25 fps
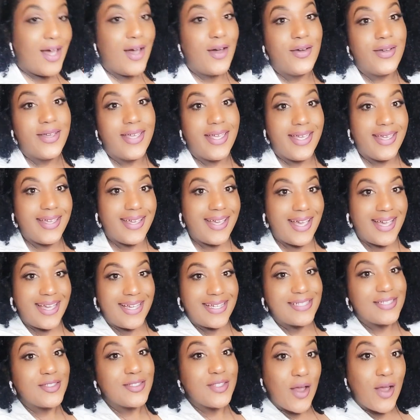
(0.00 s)
Okay,
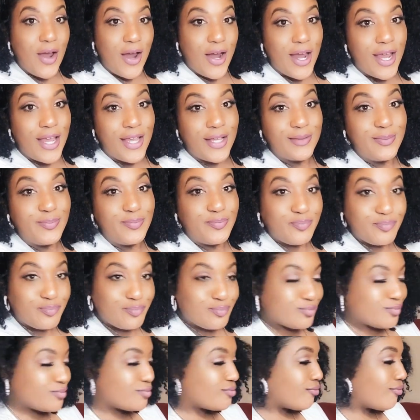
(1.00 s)
guys, sorry.
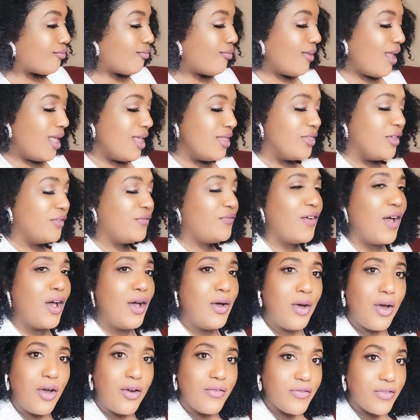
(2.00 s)
The
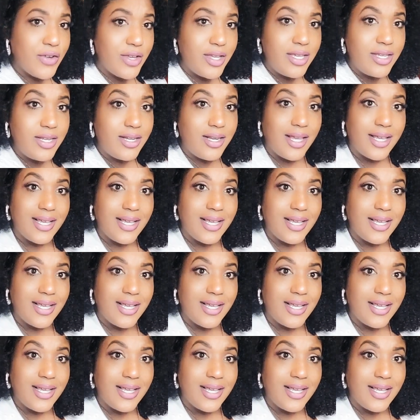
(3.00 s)
phone overheated.